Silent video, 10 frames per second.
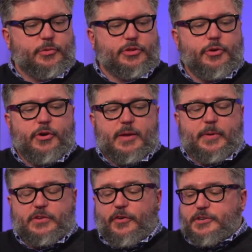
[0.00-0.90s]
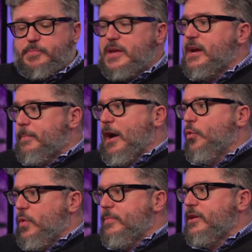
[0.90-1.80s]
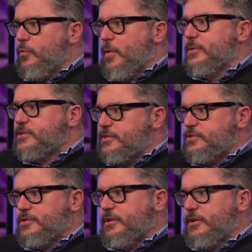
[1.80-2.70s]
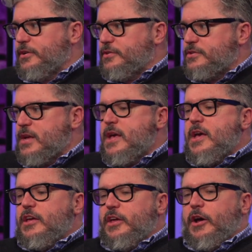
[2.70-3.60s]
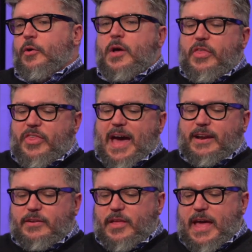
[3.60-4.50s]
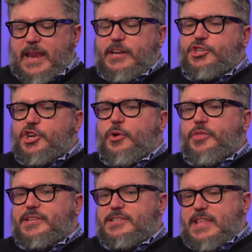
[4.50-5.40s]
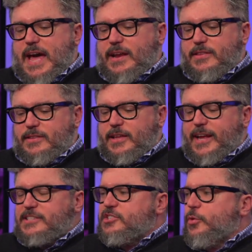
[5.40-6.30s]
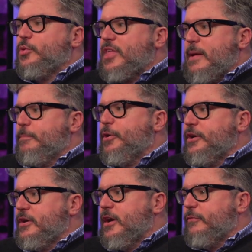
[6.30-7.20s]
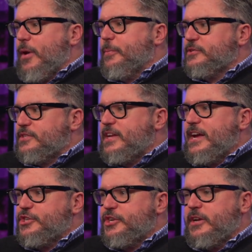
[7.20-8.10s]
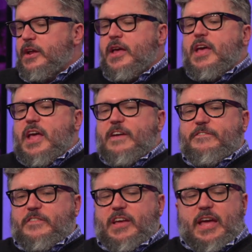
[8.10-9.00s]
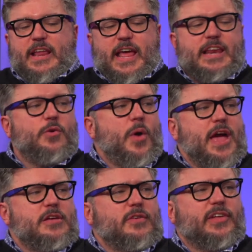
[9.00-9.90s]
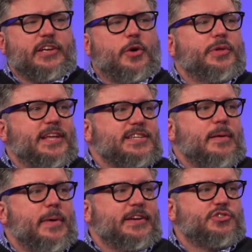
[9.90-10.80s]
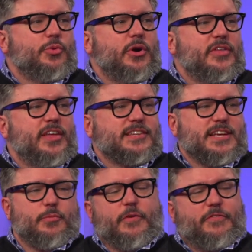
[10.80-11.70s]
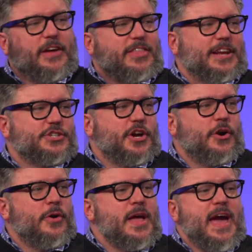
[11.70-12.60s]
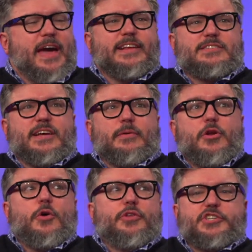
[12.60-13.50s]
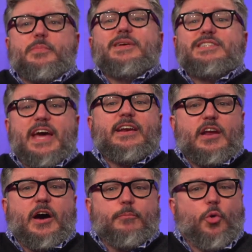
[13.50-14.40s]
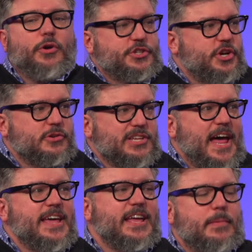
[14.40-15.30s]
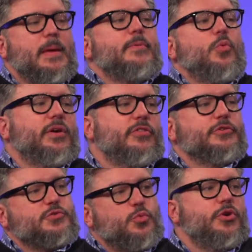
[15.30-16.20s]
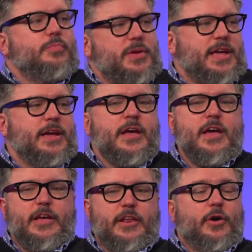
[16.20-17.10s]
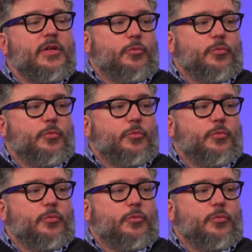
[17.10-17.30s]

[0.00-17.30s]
with nudity, but as far as being about women and women's concerns, yeah, you know, that any show that's that gets stuck with that burden of representation, if in any way you can like, oh, well, that's not my story, then it's like, well, fuck that show. And it's like, no, there should be 10 more shows like it, and maybe one of those would be, yeah, right. You know,